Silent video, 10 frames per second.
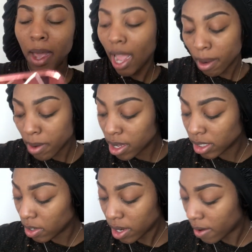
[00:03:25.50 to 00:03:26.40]
My
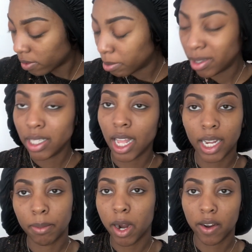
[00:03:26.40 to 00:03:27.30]
eyebrows don't ever be
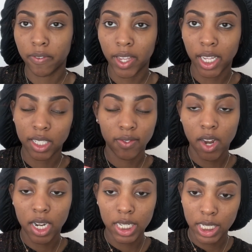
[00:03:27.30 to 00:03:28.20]
like perfect as
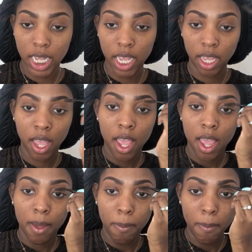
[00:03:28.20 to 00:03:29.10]
far as like
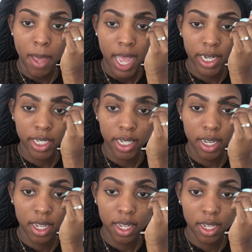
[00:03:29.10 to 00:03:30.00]

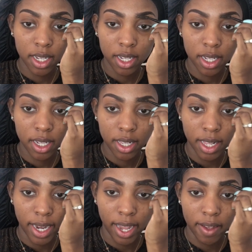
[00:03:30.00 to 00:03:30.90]
matching,
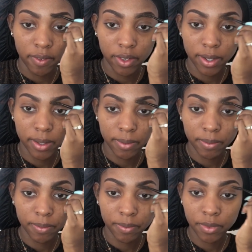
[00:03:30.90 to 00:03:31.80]
like ever.
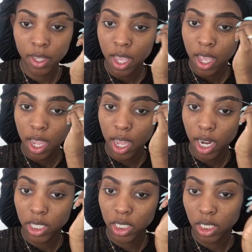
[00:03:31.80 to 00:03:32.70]
And
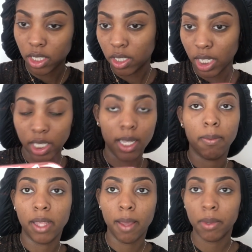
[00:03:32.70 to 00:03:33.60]
I just learned to
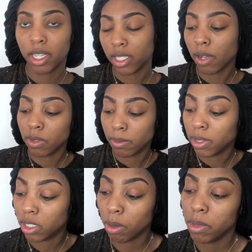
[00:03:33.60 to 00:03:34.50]
accept that because I would
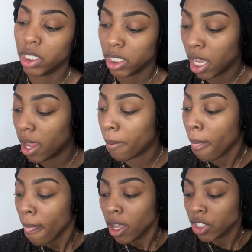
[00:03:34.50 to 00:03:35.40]
spend so much time
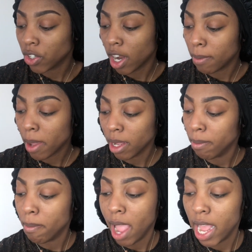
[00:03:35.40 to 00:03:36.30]
trying to make
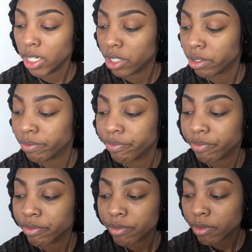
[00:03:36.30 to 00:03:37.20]
them match.
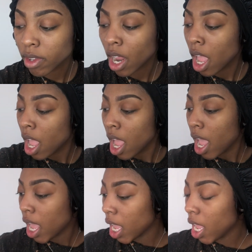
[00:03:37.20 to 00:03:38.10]

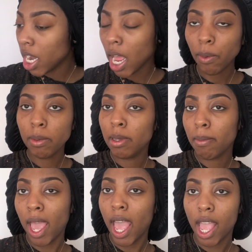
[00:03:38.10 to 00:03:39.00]
And I would be
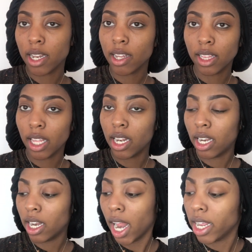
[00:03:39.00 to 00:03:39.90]
mad at the end
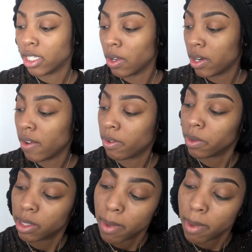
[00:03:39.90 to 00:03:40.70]
of the day, so it never really